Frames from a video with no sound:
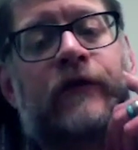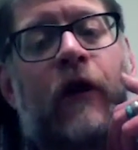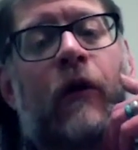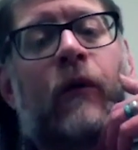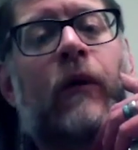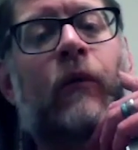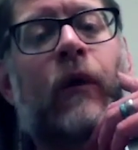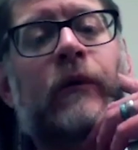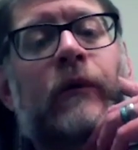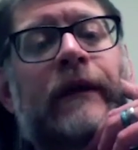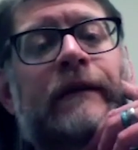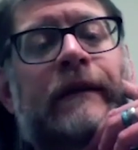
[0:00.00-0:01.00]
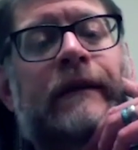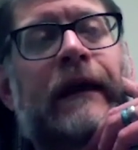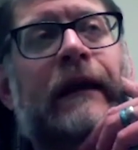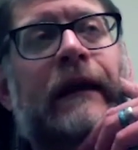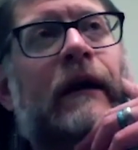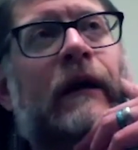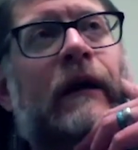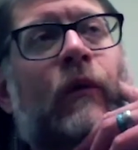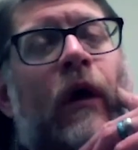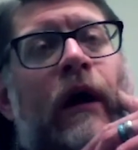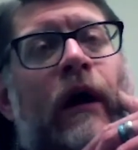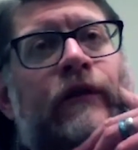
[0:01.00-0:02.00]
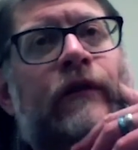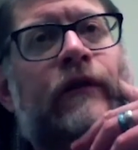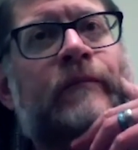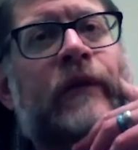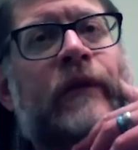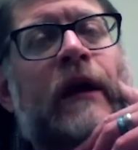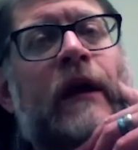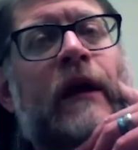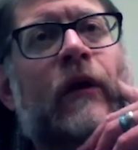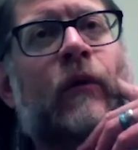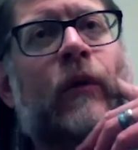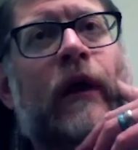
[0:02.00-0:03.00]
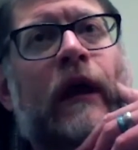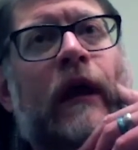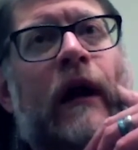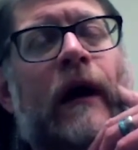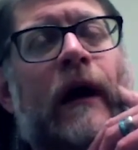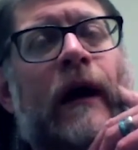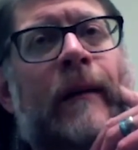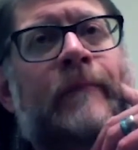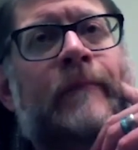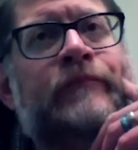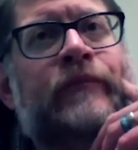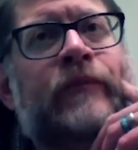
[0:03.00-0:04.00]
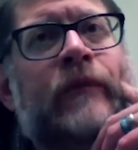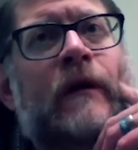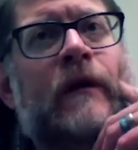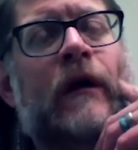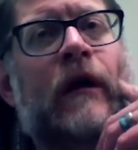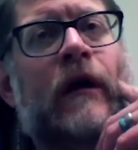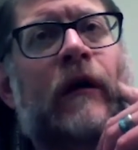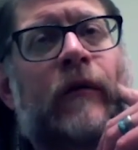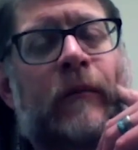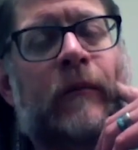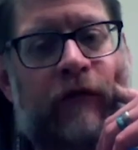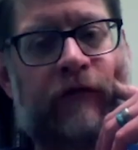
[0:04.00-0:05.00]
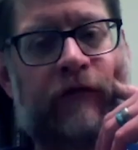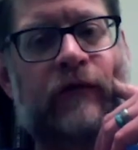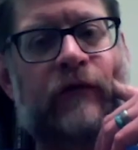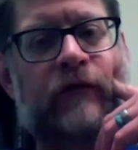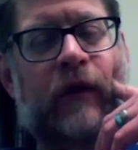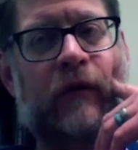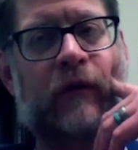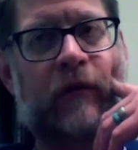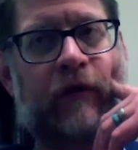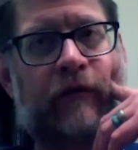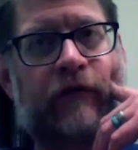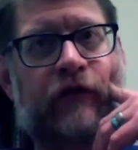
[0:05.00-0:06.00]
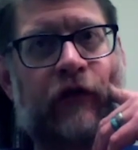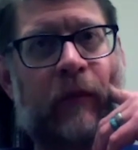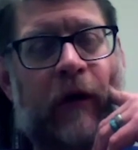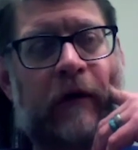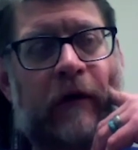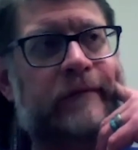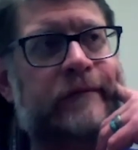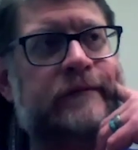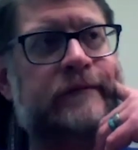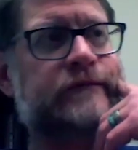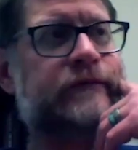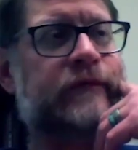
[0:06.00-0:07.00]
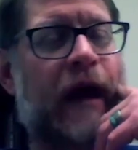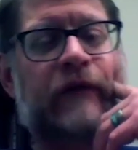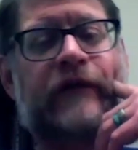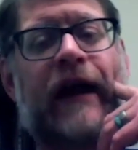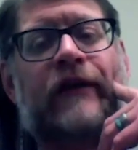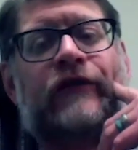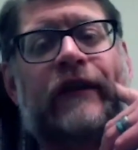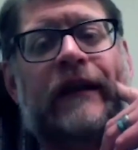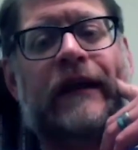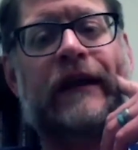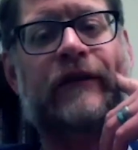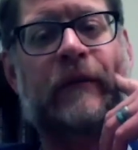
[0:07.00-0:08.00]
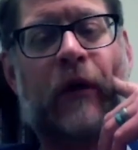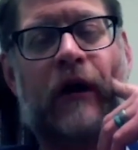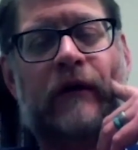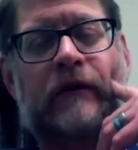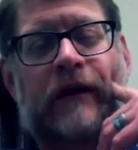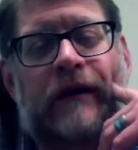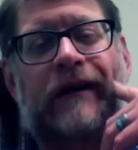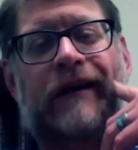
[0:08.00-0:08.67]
So what we did was we removed the tumor. That was actually the easy part.